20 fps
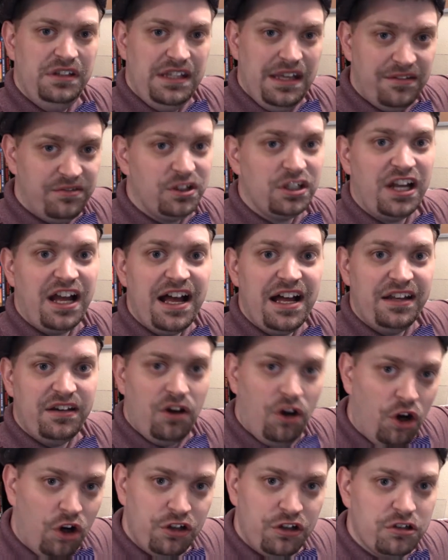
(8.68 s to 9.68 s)
You ever got
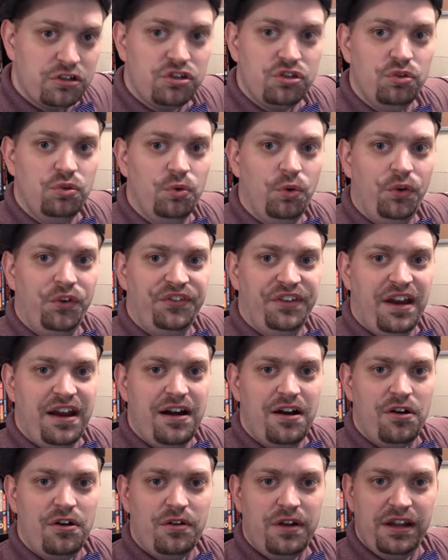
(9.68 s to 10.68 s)
all your tools
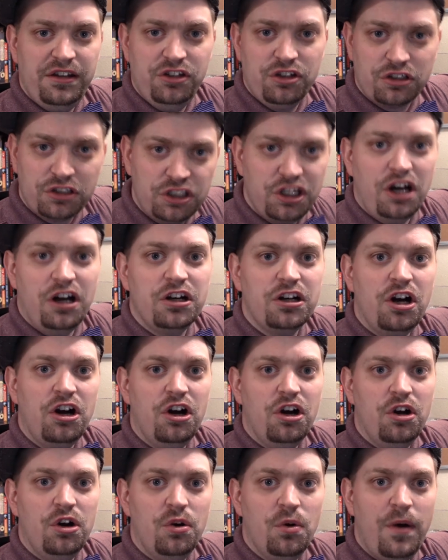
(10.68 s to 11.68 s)
out and you're
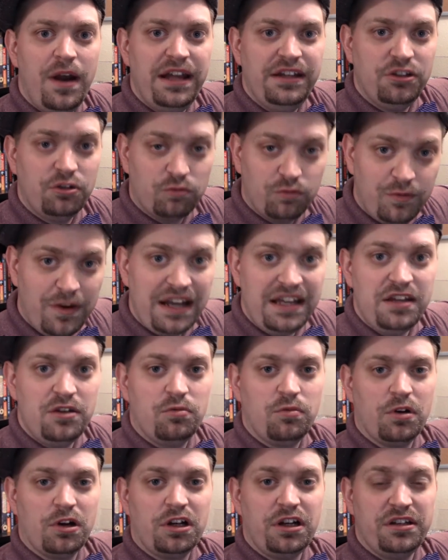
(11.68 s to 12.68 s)
gung-ho and you're ready to
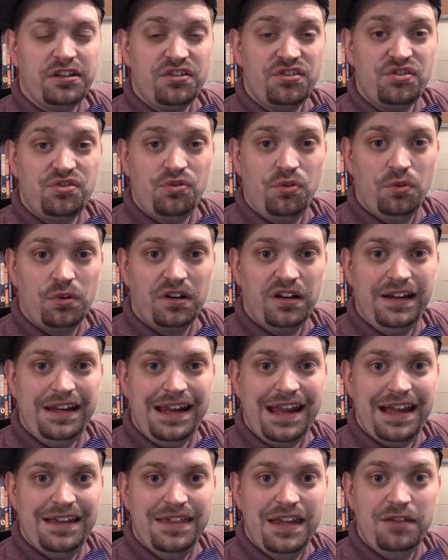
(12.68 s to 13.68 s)
work on a
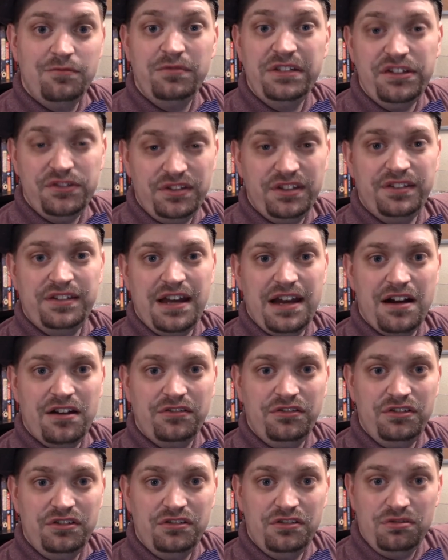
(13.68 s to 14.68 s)
story, and then when you sit
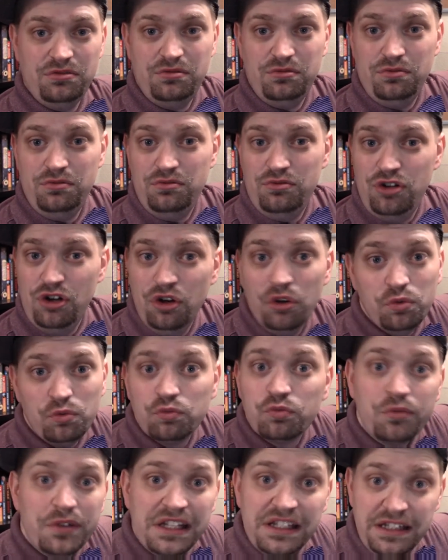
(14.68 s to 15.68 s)
down, you
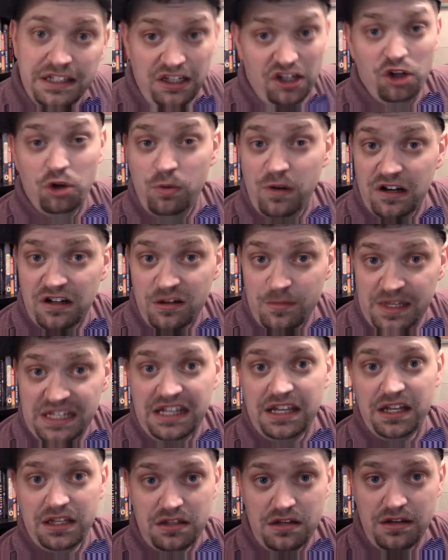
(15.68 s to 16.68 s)
don't really know where to
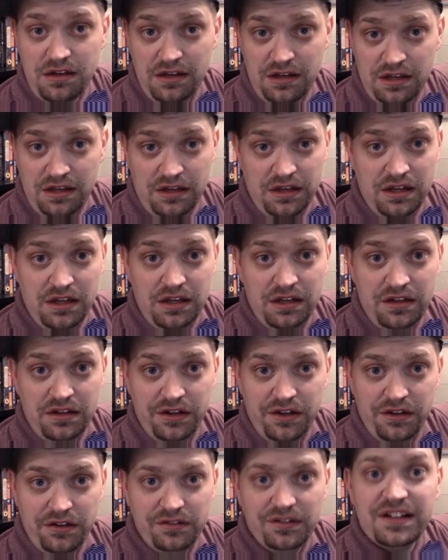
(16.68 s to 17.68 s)
begin?
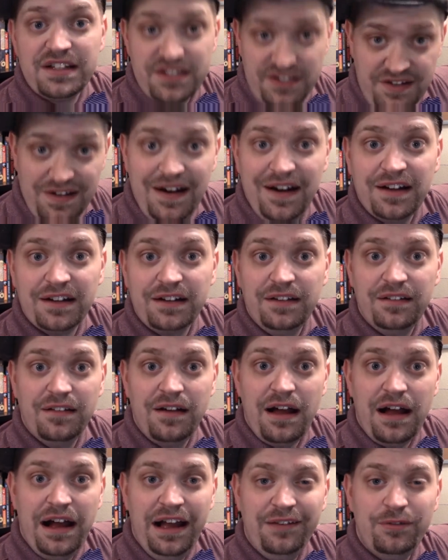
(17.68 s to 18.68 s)
Let's talk.
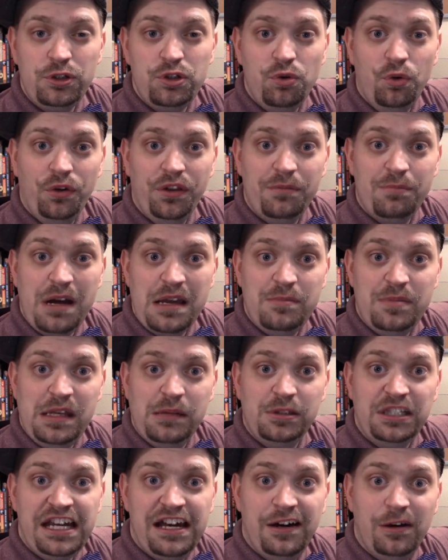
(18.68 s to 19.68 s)
I have a tool that might be
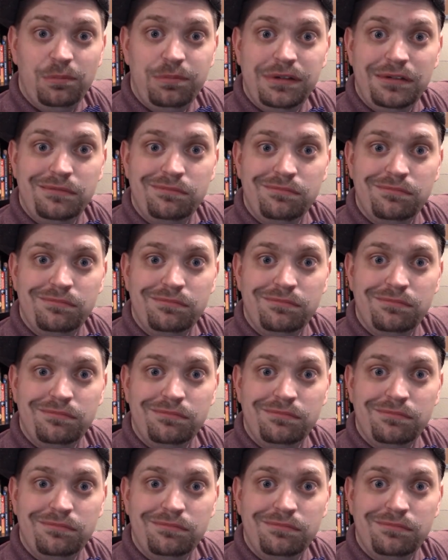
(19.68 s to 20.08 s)
able to help.